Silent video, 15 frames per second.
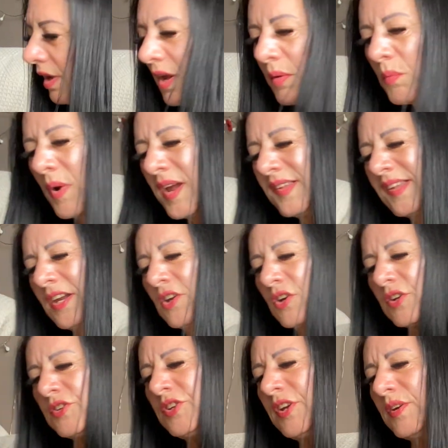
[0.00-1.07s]
Why is it
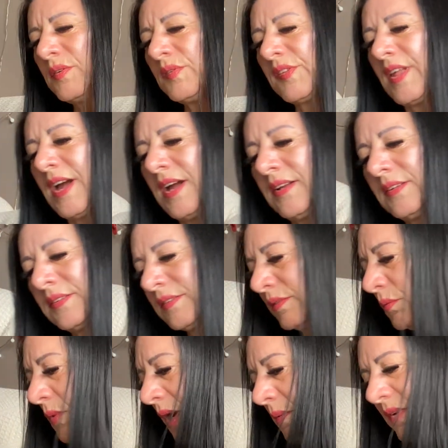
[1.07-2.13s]
good news then?
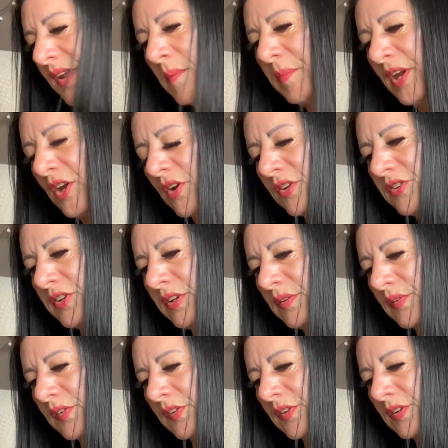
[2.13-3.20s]
Why would it be good
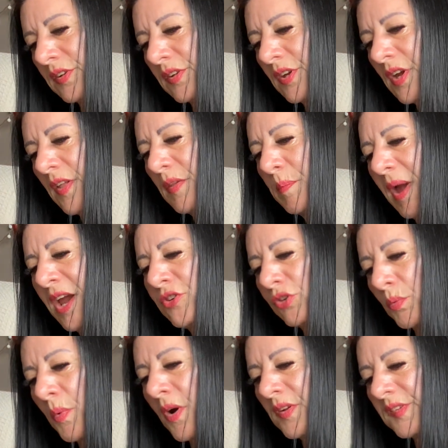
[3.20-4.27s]
news? Page
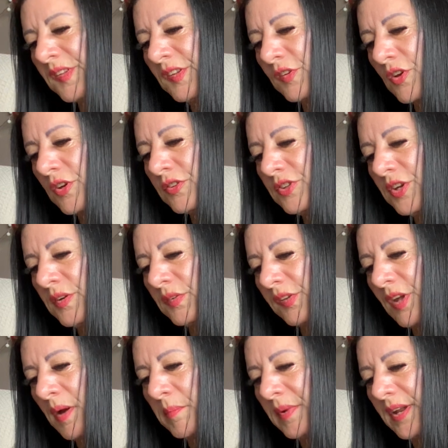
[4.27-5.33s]
of Wands is good news
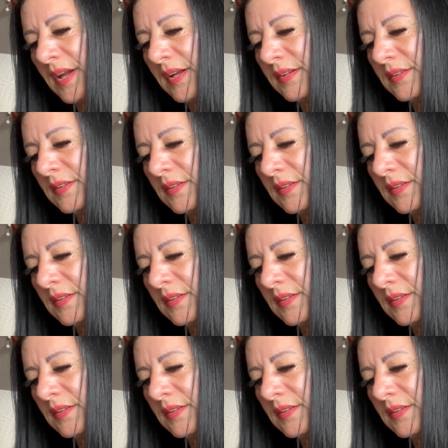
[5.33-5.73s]
coming in.